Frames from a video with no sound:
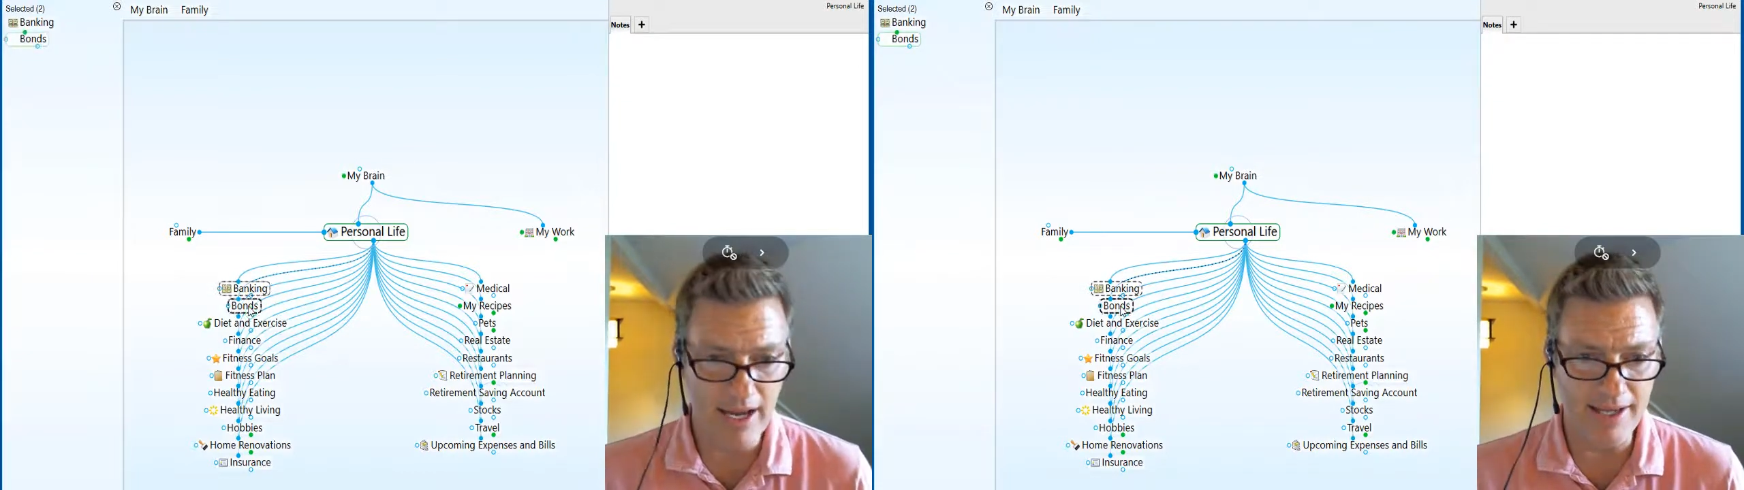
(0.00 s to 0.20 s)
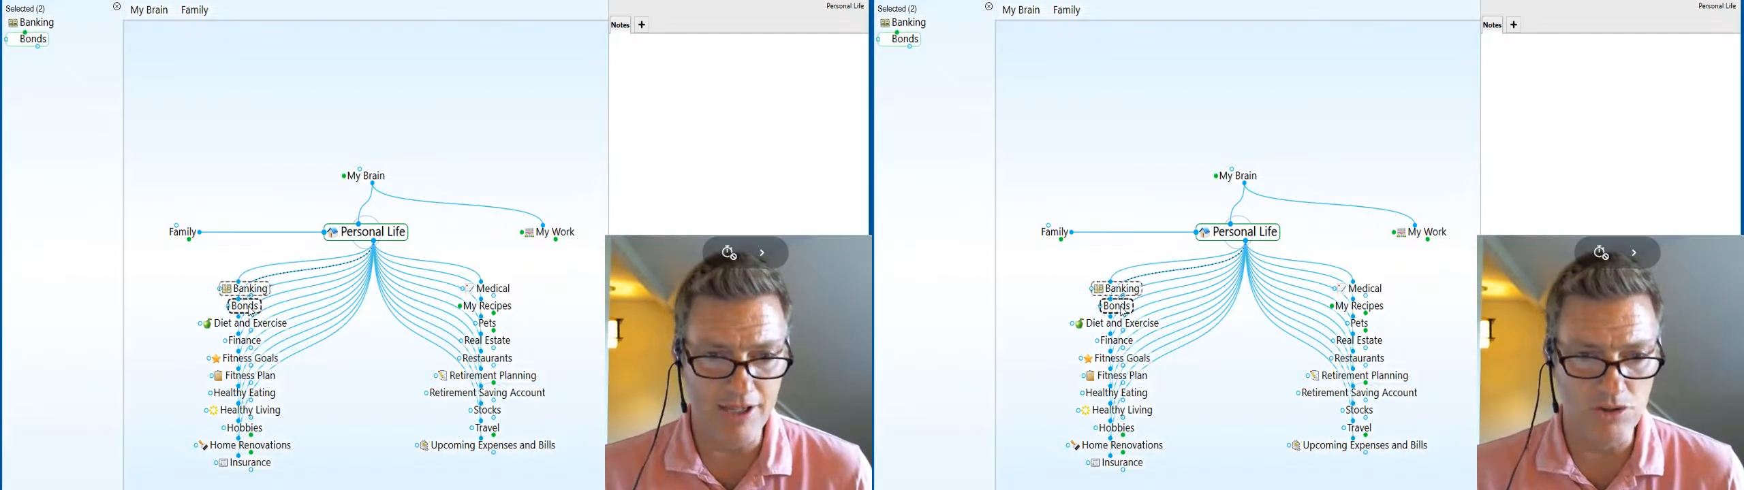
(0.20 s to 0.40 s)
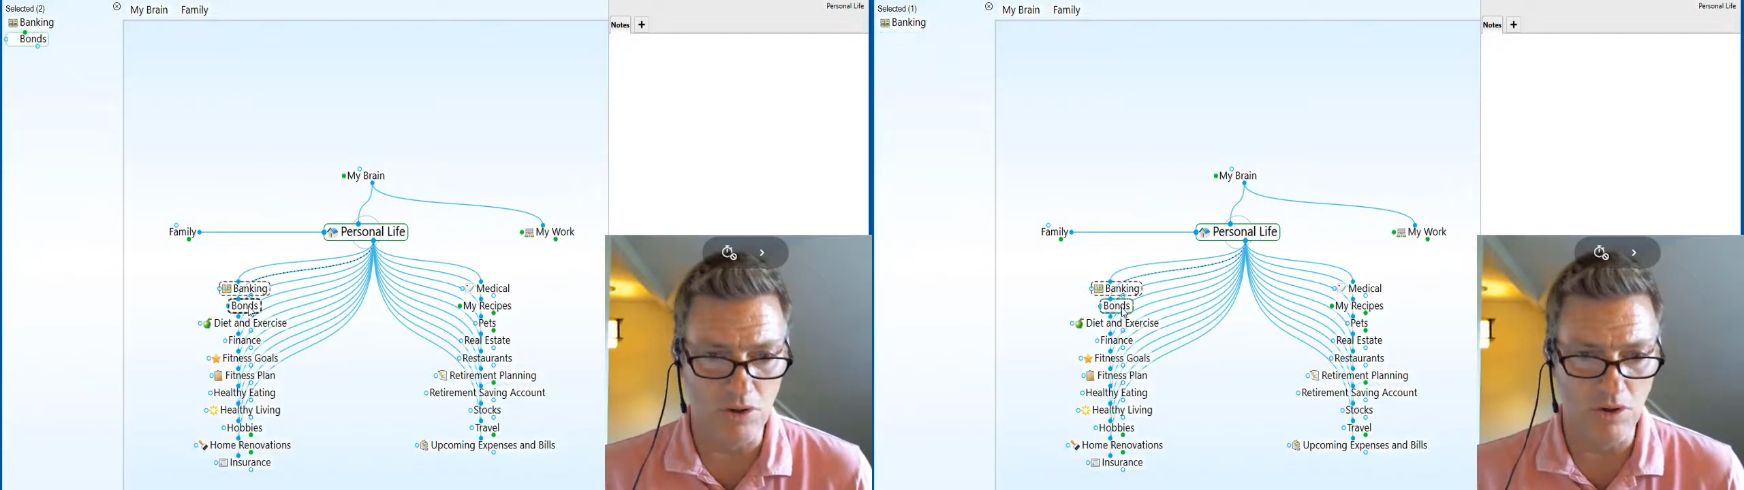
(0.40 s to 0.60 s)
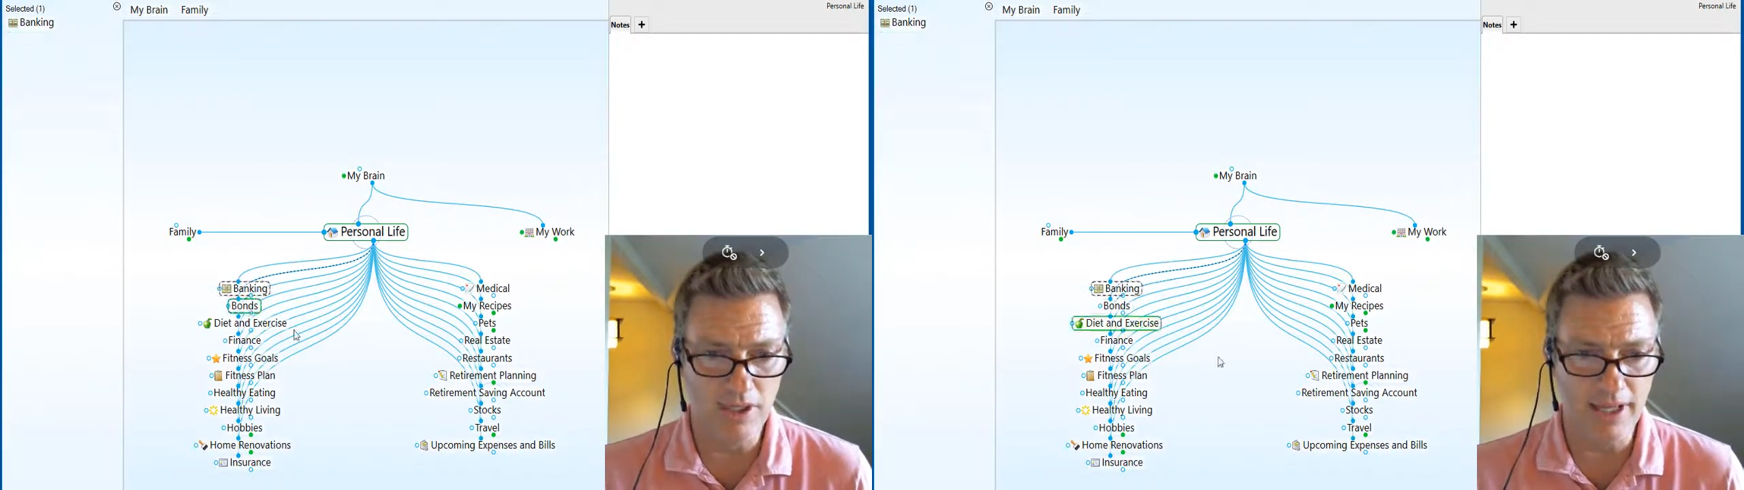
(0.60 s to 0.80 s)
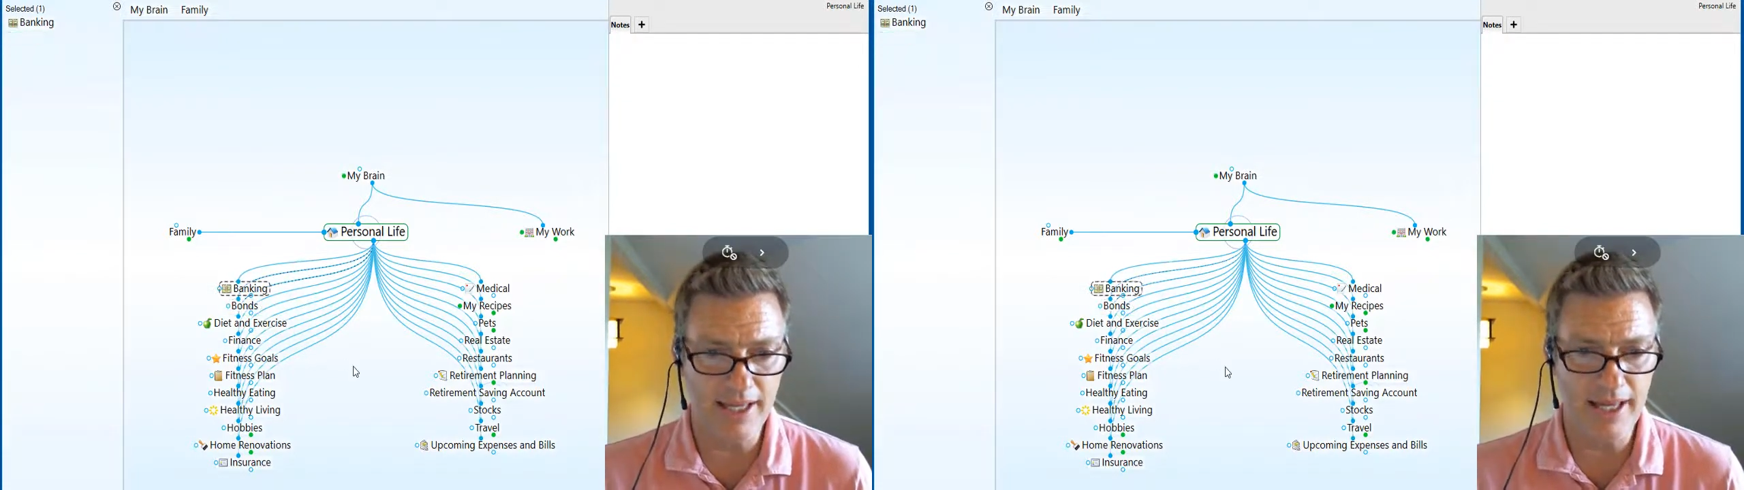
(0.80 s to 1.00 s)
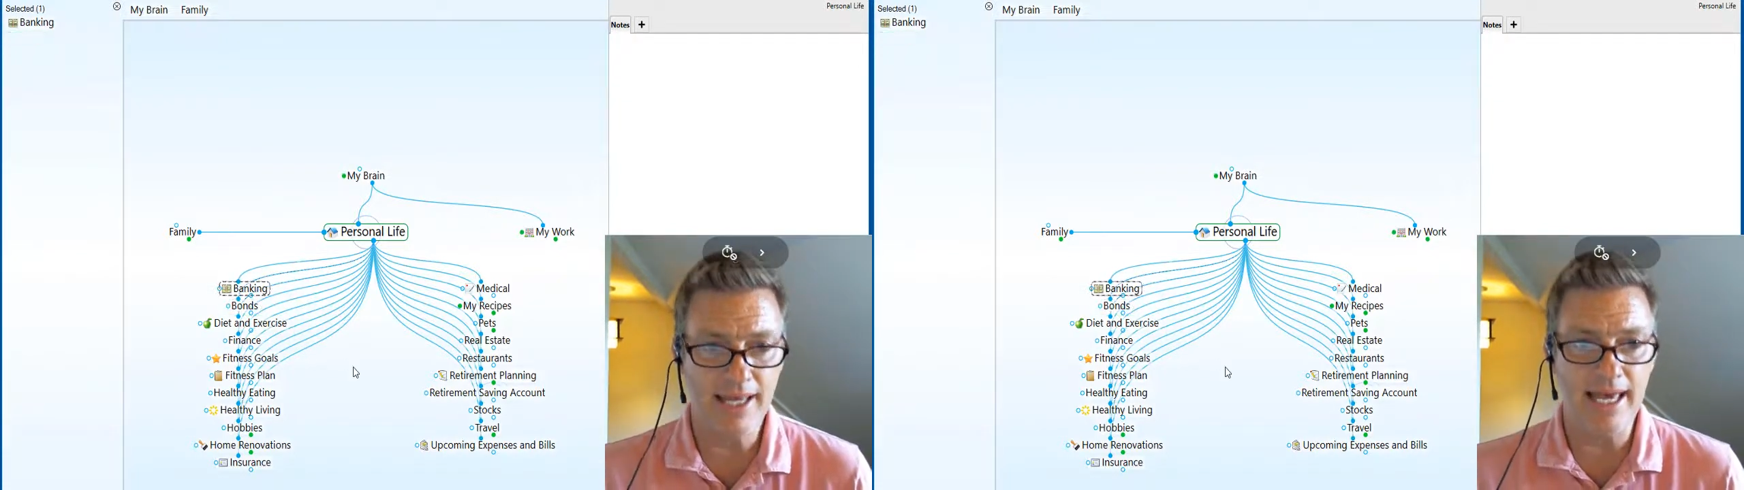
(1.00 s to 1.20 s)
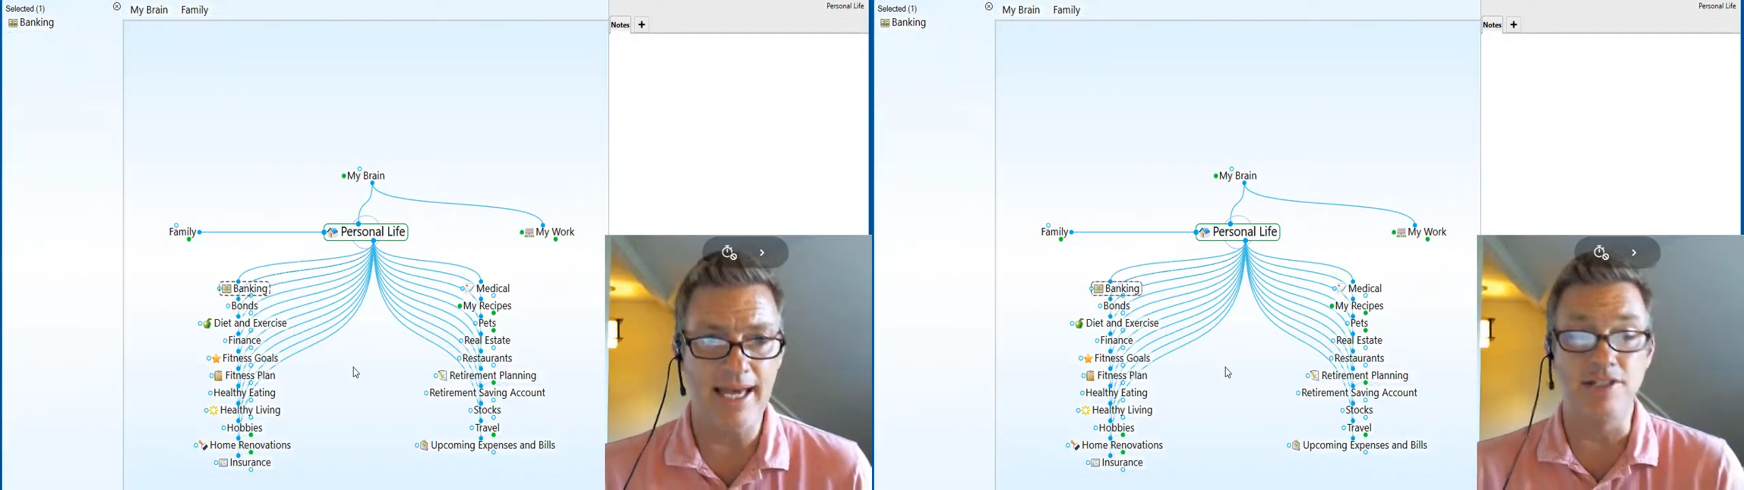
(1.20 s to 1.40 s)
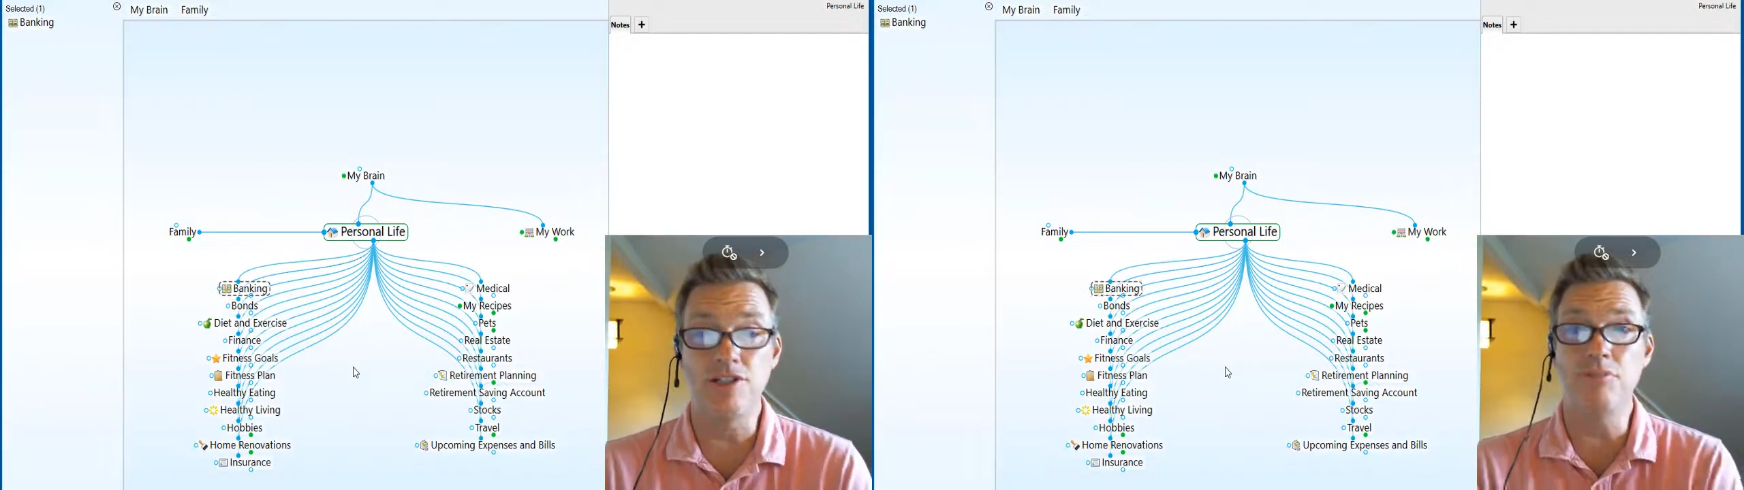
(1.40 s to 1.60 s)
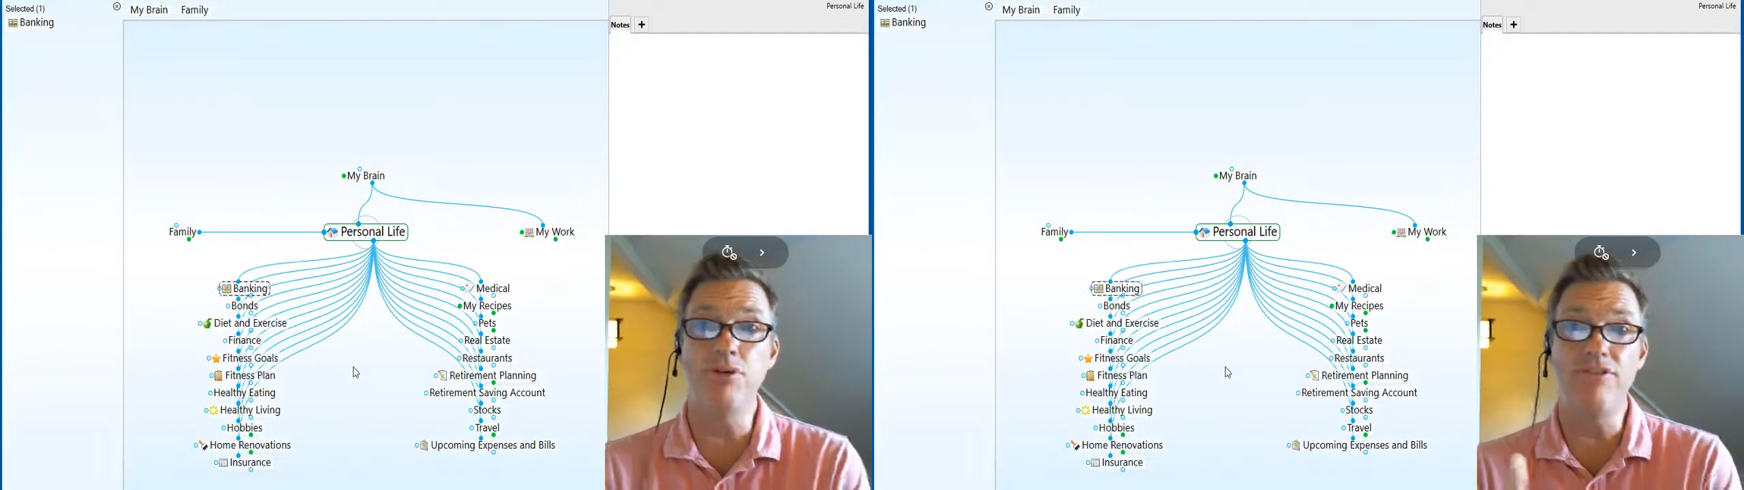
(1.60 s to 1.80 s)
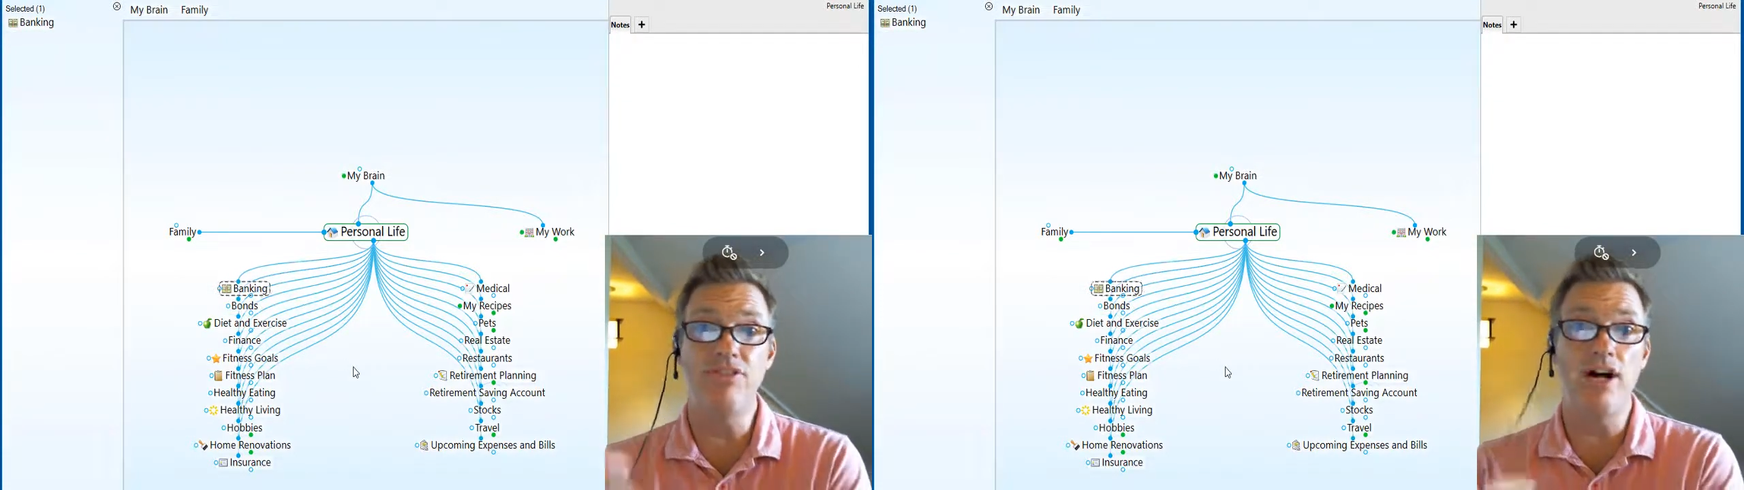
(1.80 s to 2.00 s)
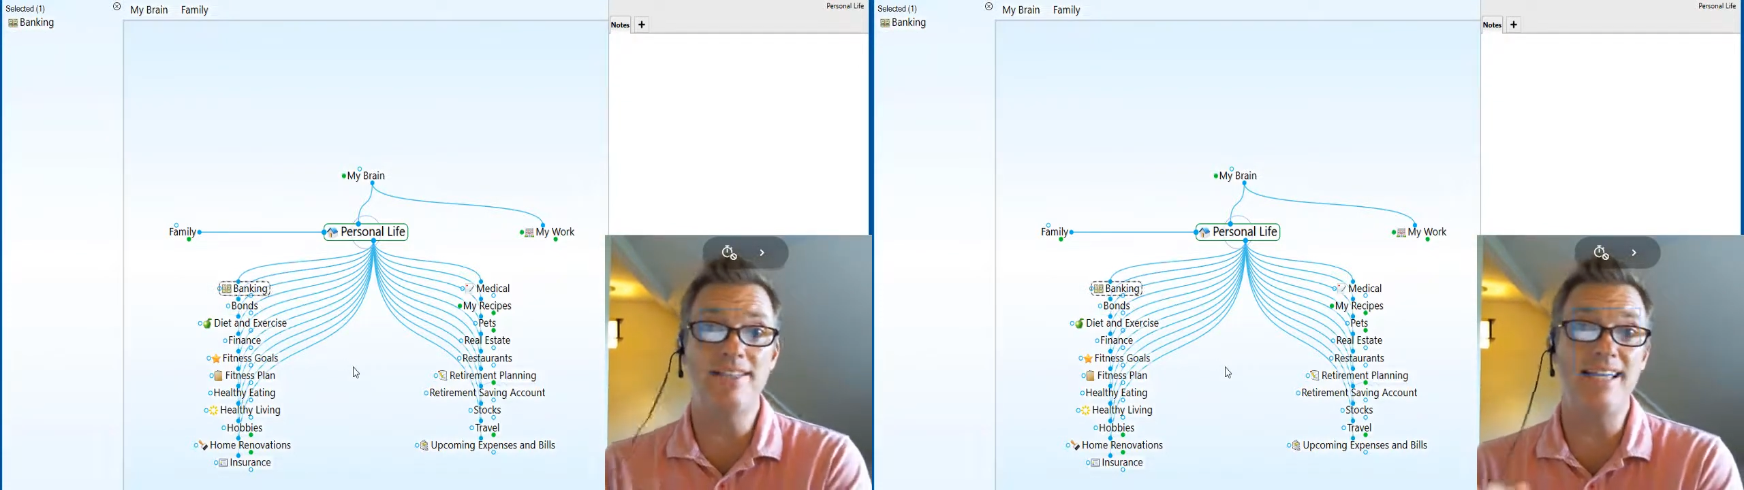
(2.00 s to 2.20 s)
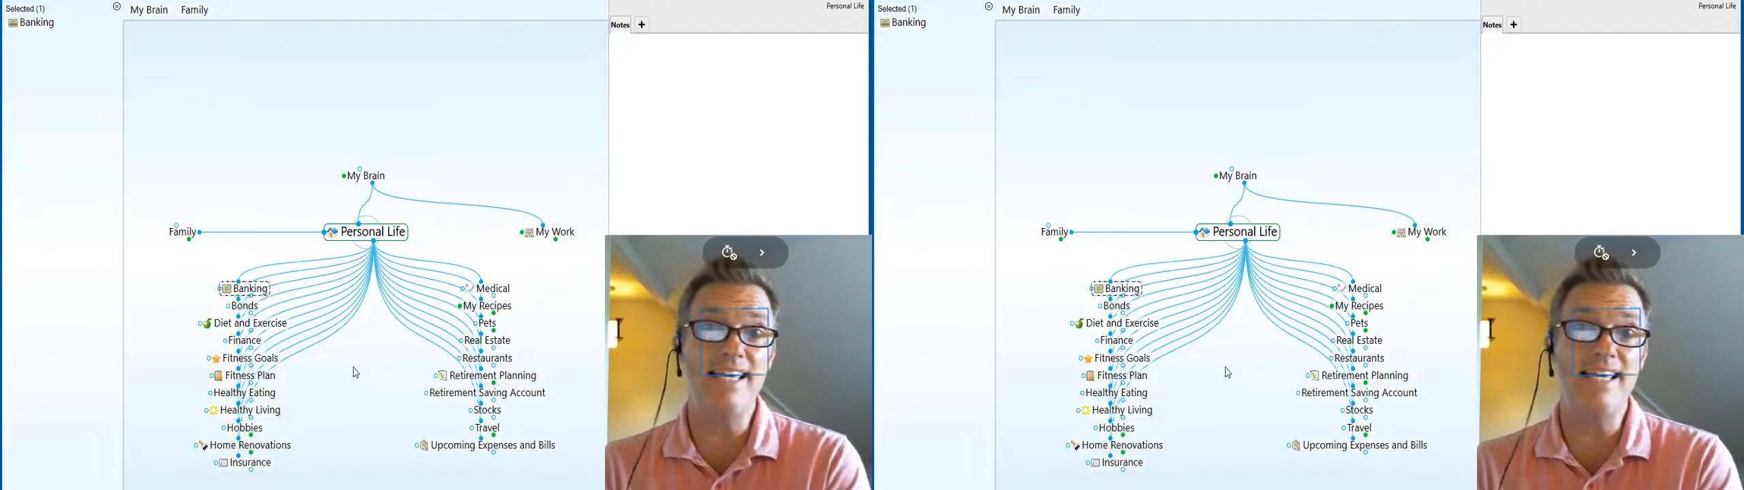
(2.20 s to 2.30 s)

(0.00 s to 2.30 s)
I control click again to move thoughts